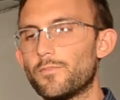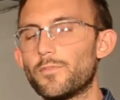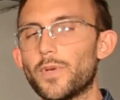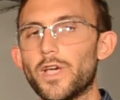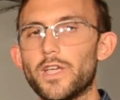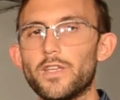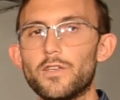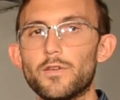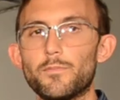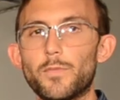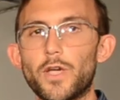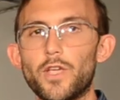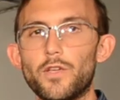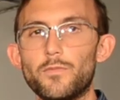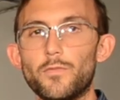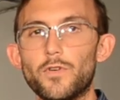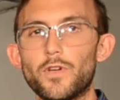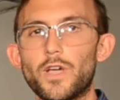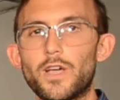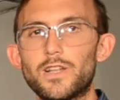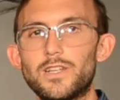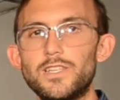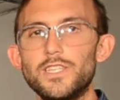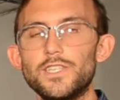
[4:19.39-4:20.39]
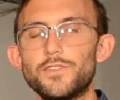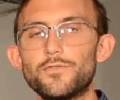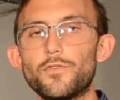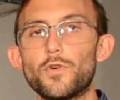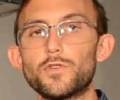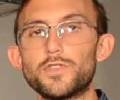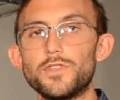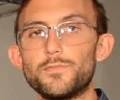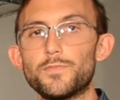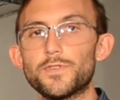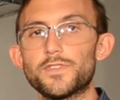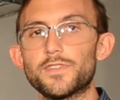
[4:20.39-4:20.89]
by at least
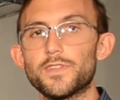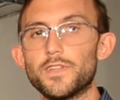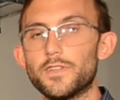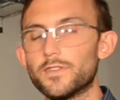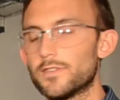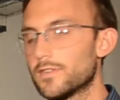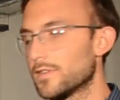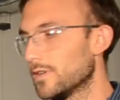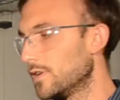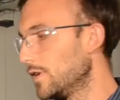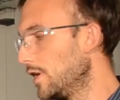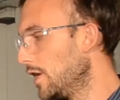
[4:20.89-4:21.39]
40%.